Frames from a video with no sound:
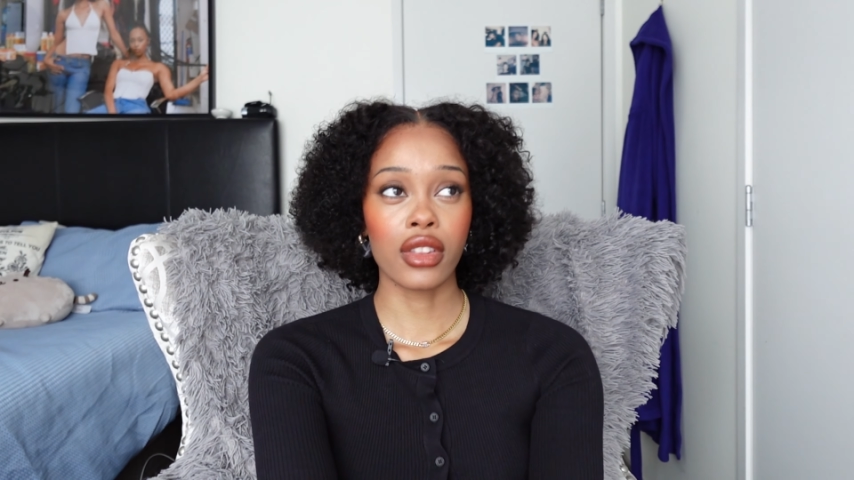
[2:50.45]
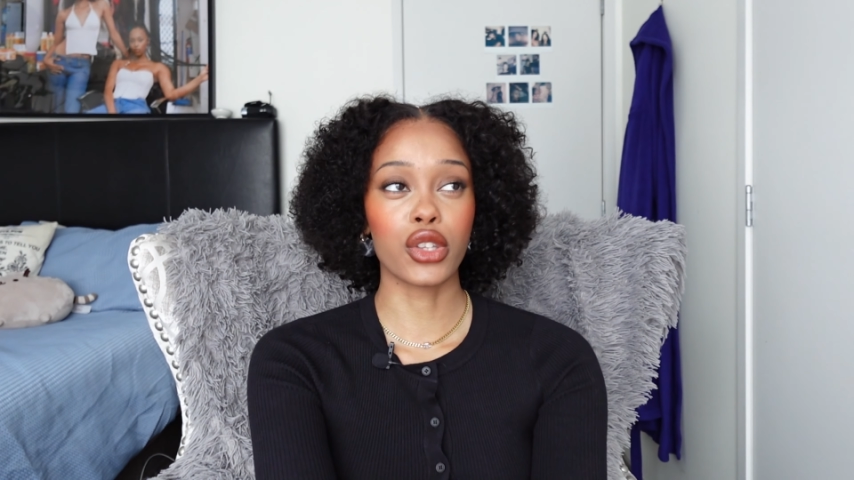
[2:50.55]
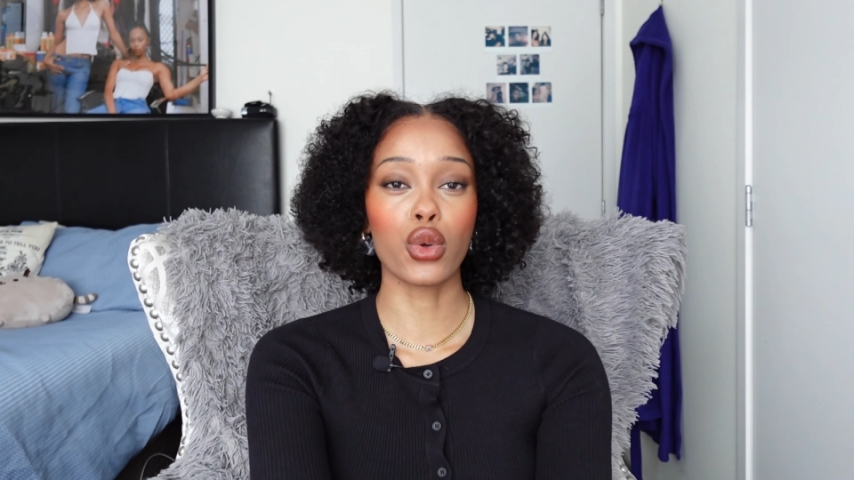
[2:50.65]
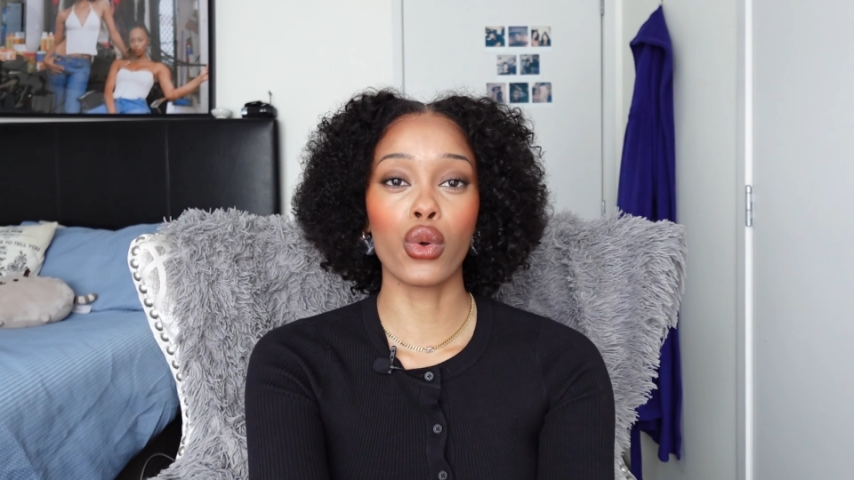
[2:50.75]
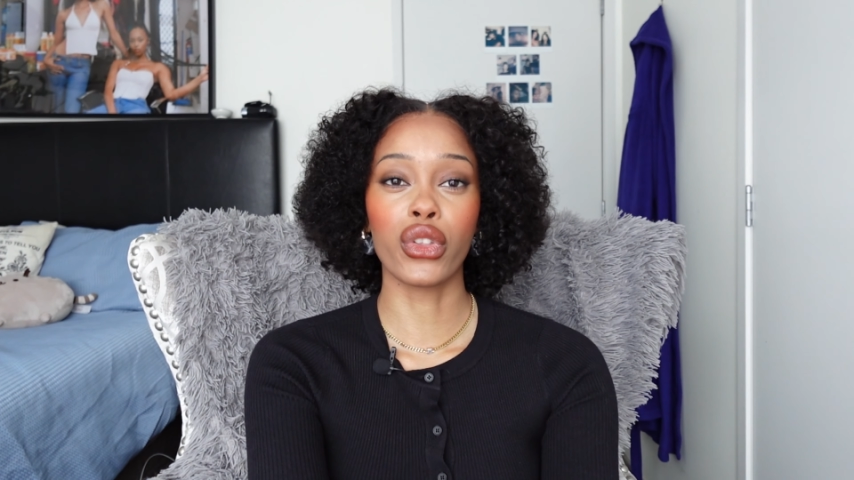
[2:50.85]

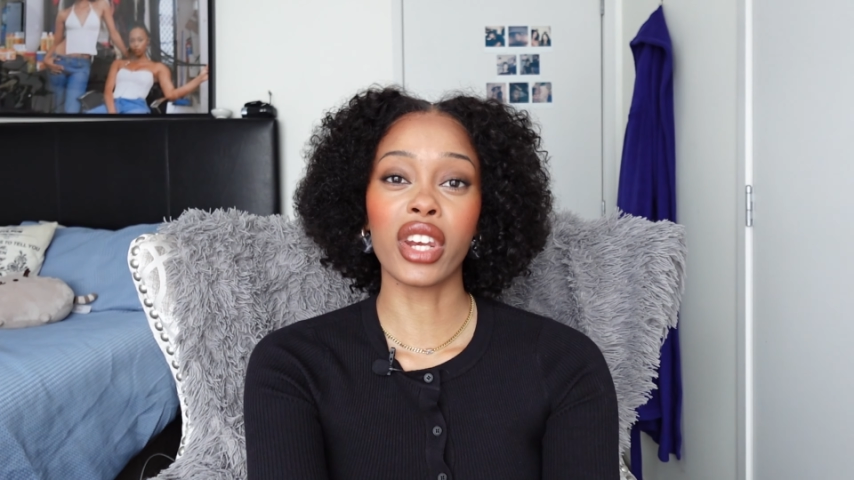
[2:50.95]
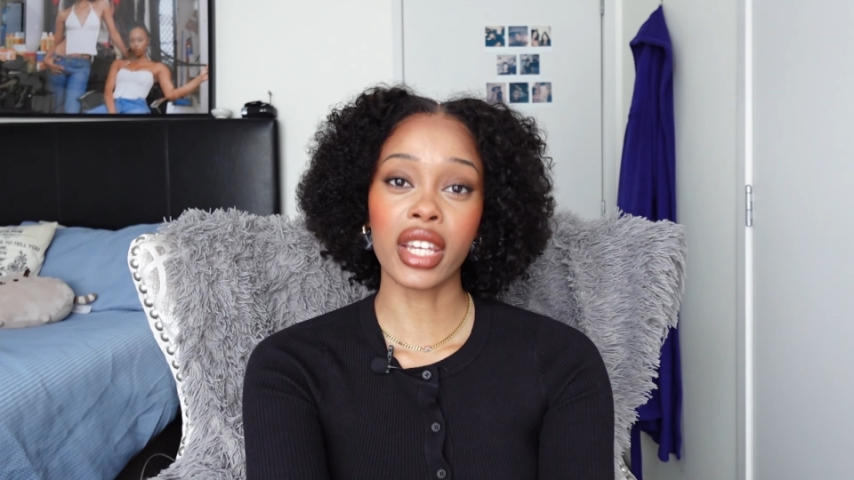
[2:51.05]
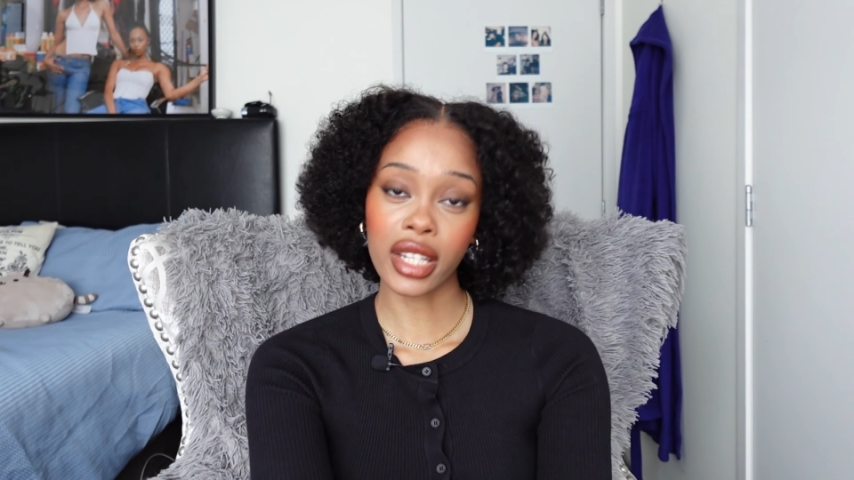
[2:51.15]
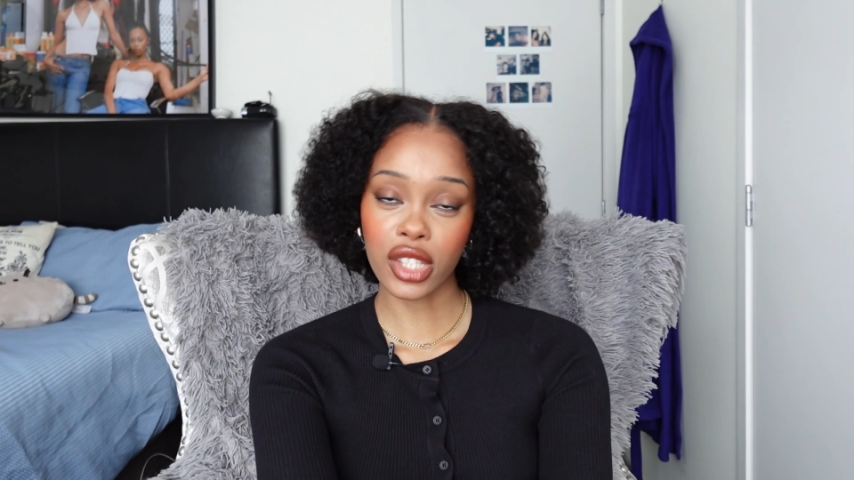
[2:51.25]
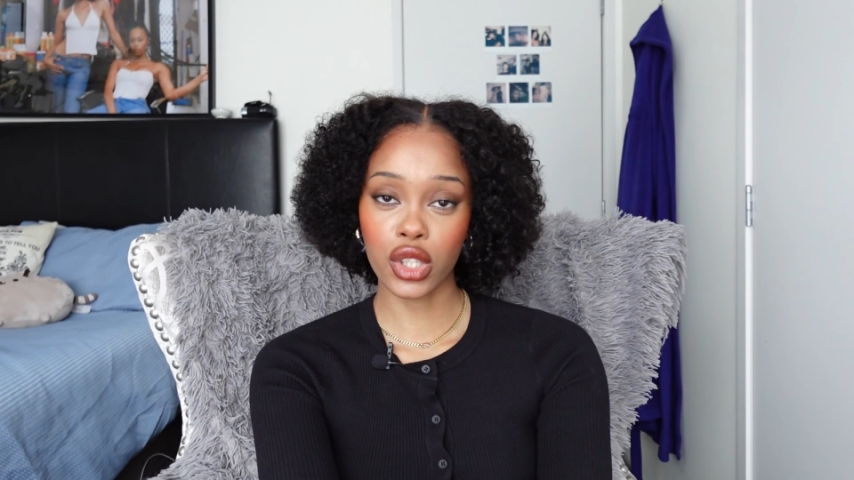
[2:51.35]
That's all the
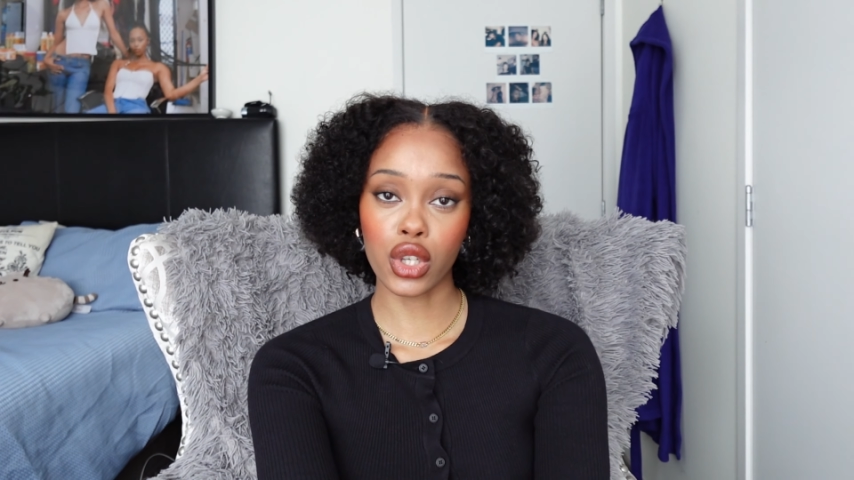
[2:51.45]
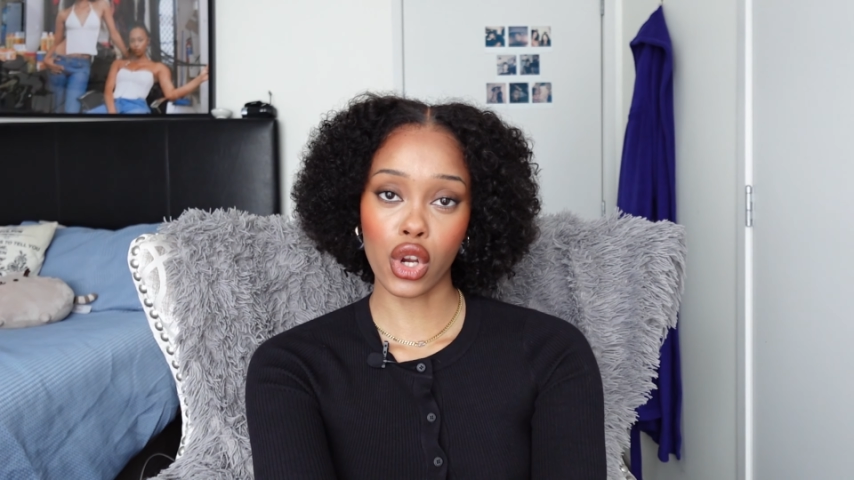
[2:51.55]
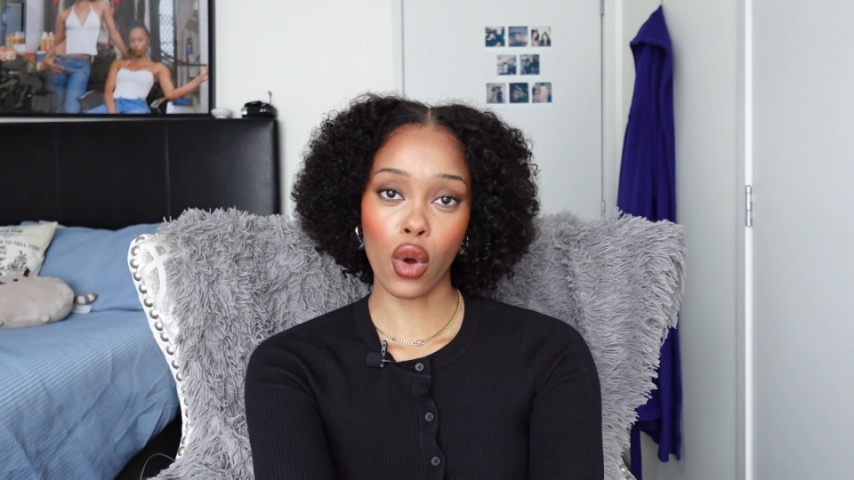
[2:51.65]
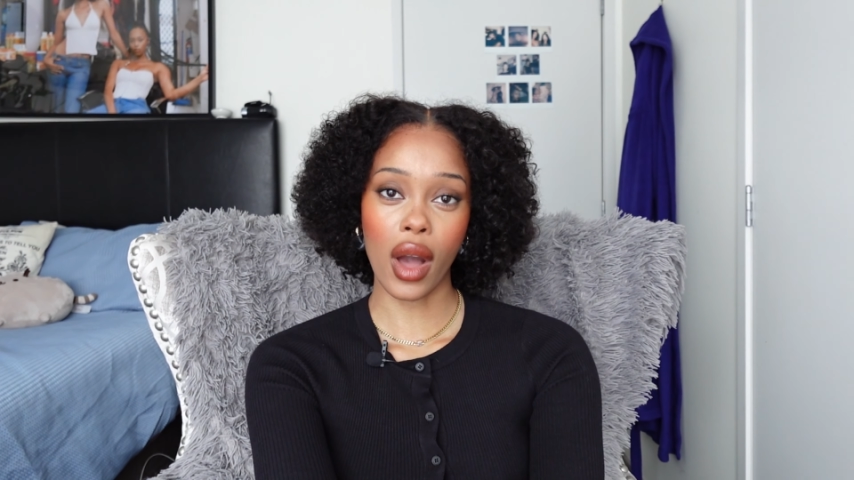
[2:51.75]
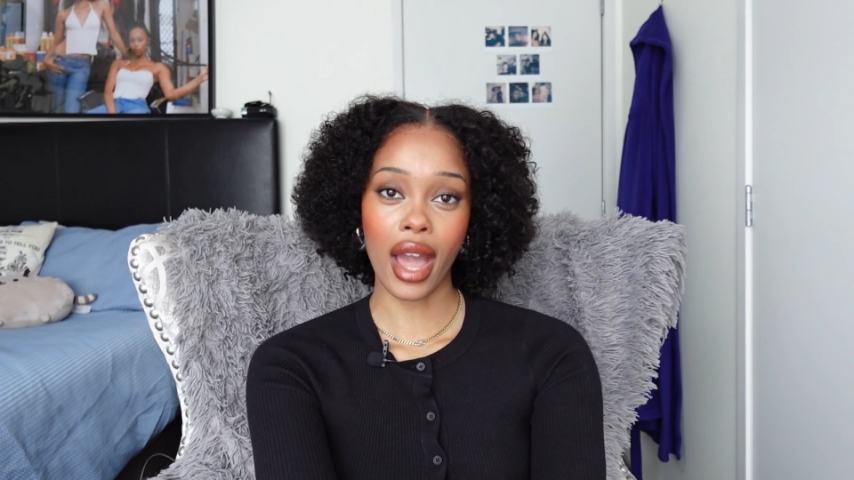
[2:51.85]
needs to know I